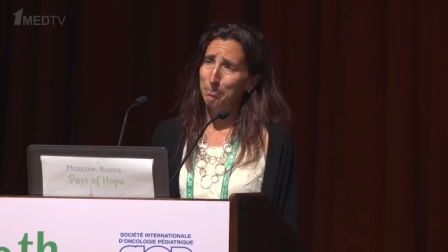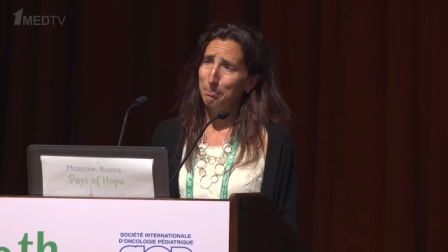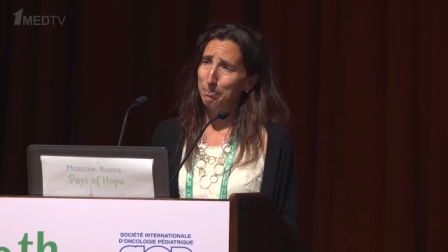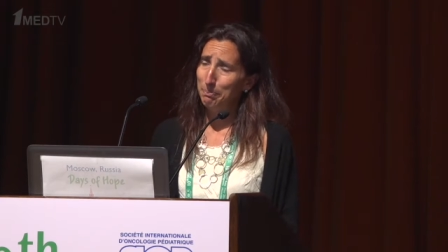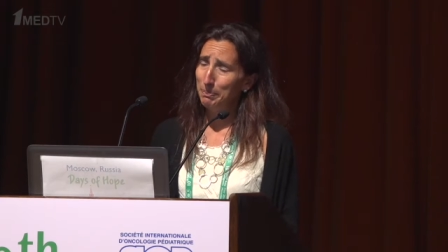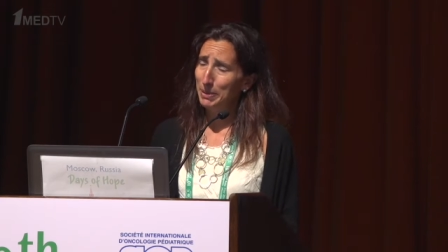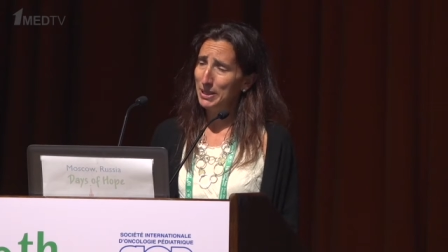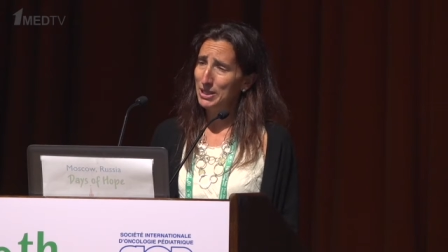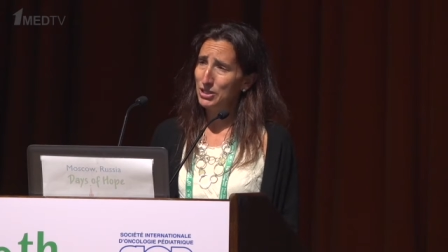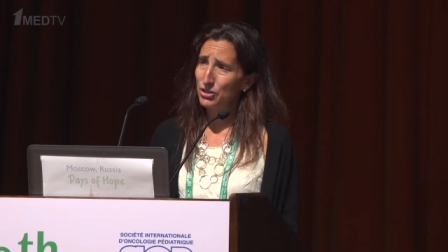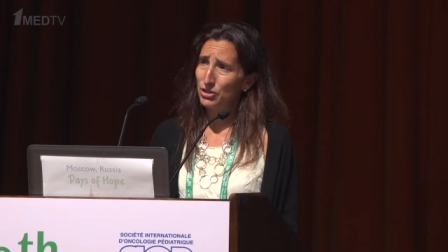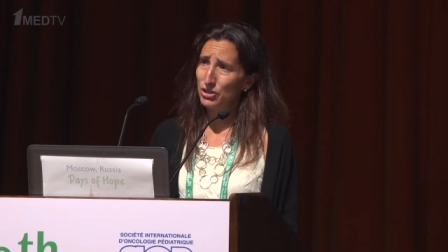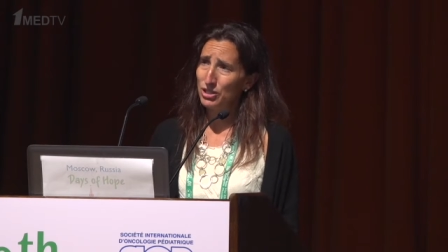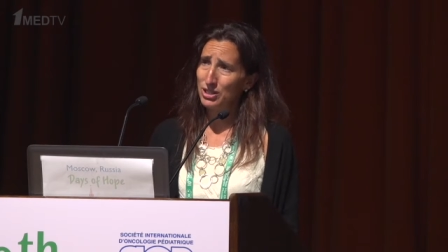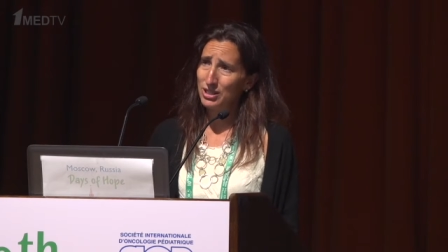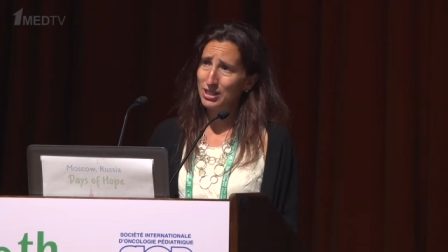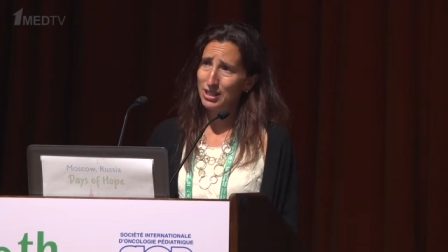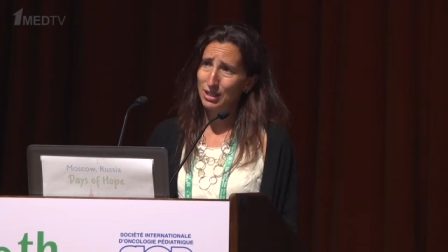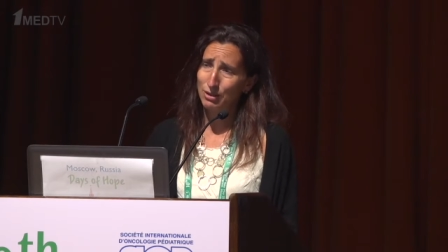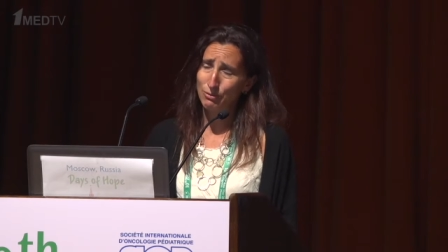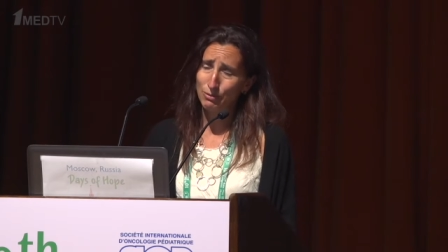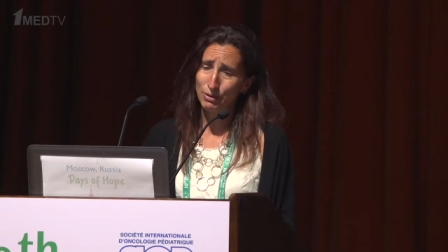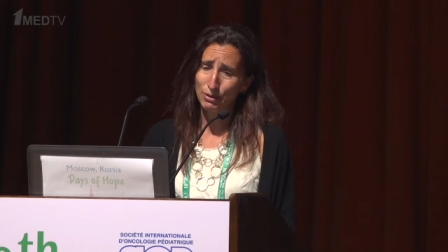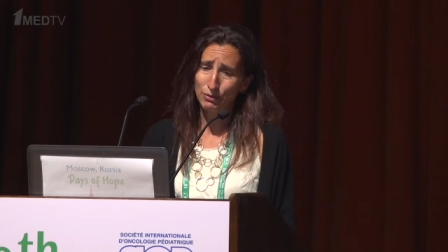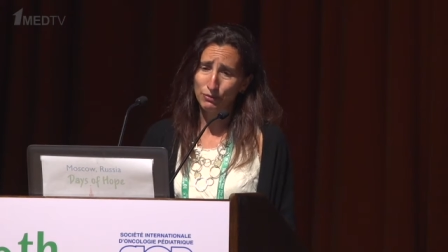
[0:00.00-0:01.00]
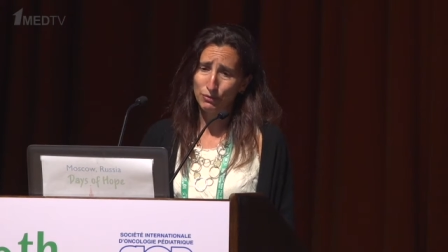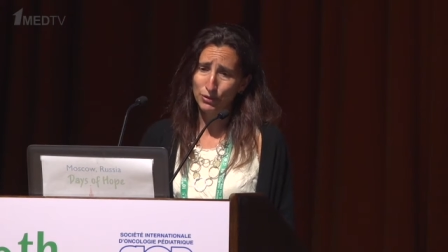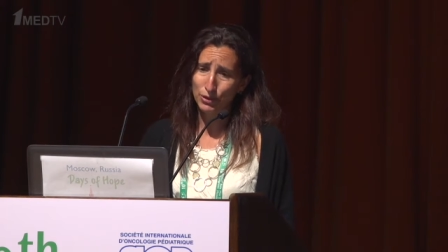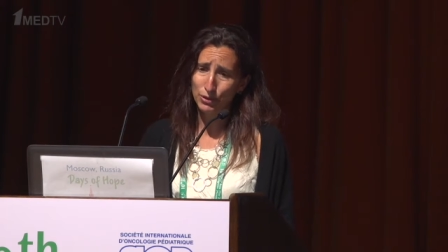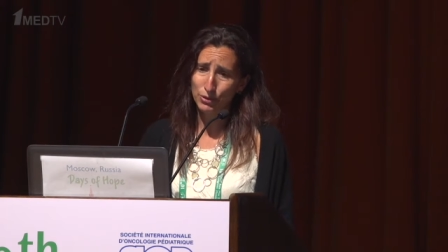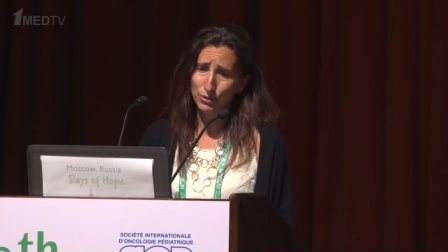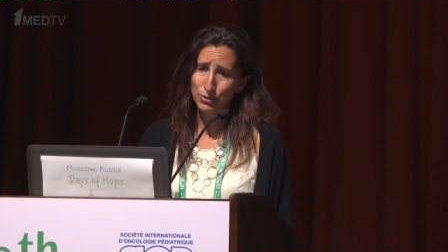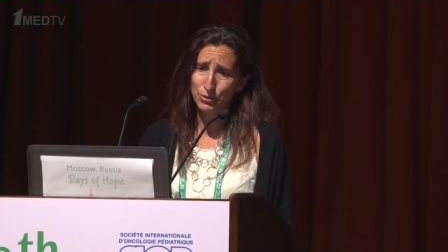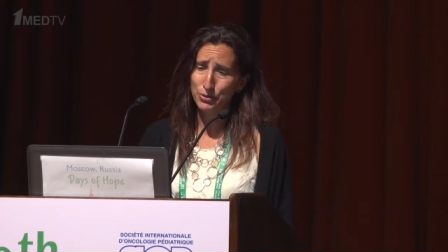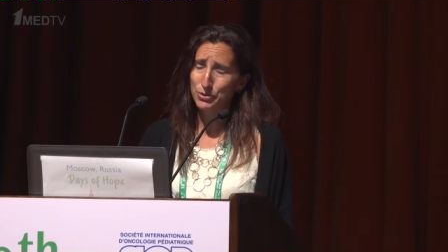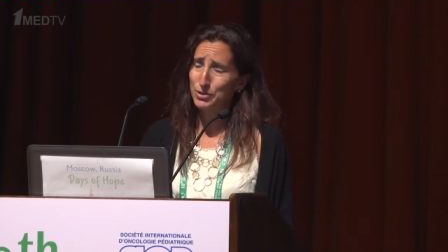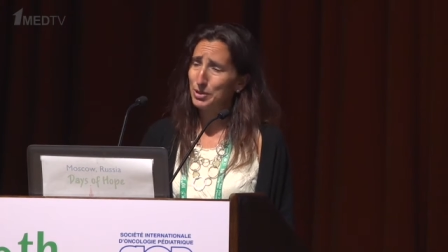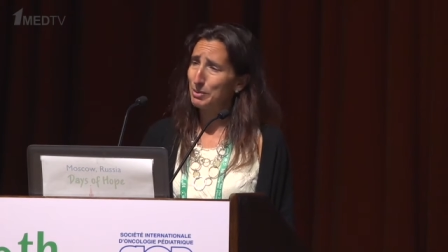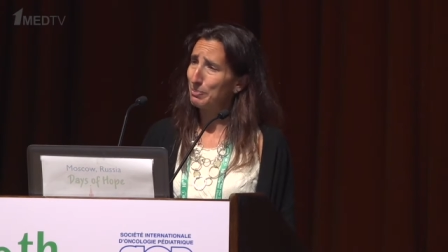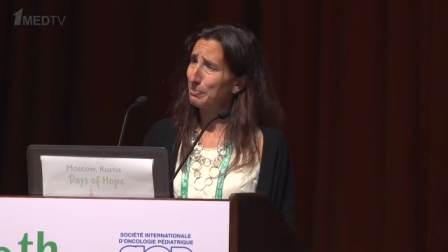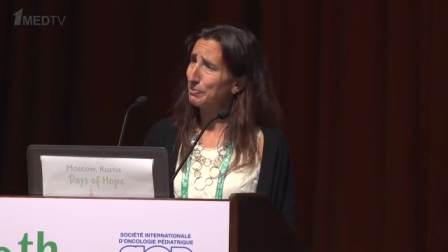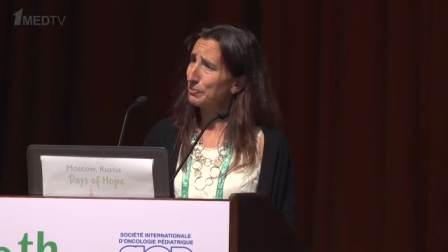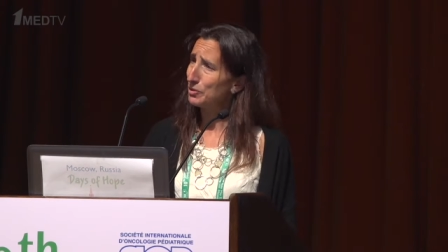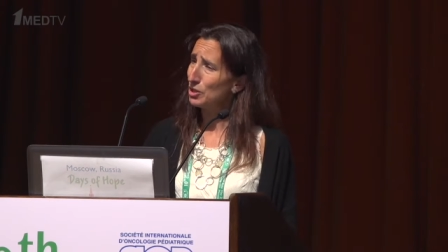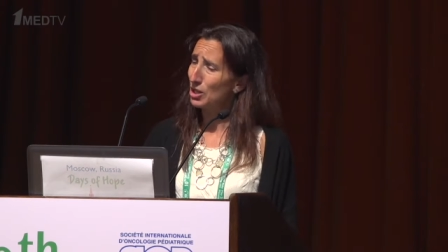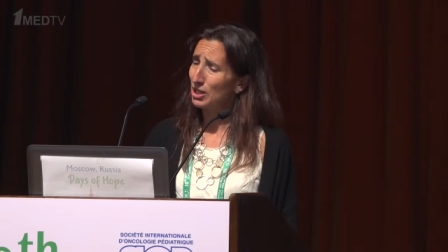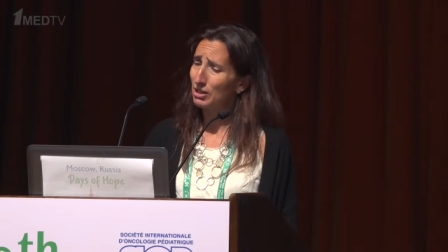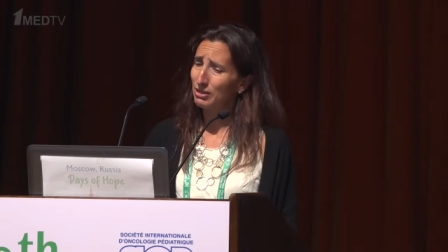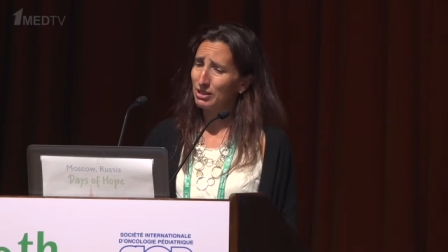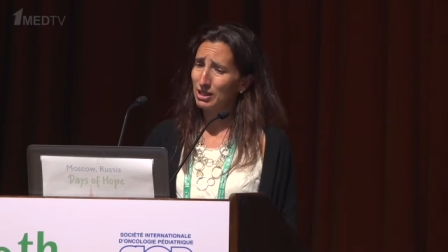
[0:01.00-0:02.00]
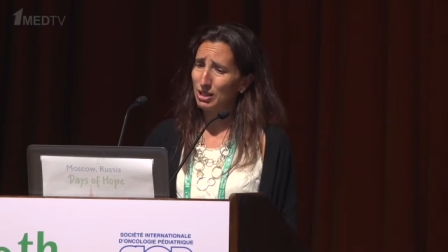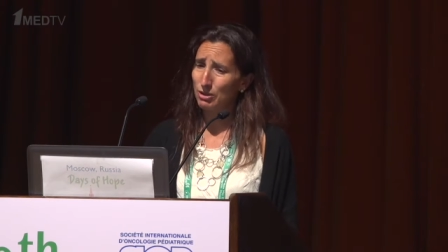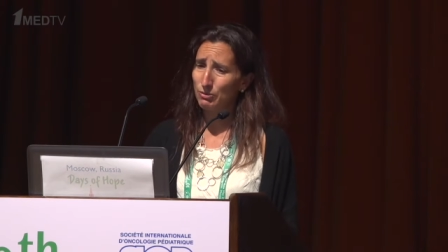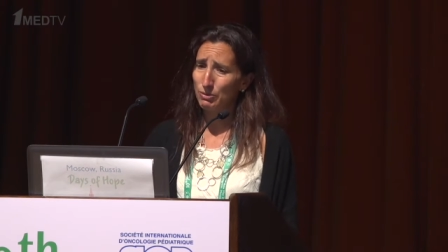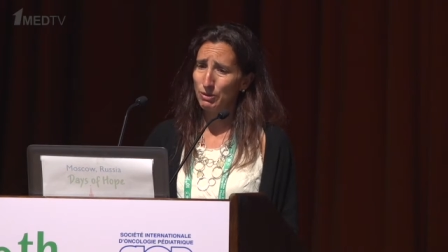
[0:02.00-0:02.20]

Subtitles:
Patients can refuse, the child can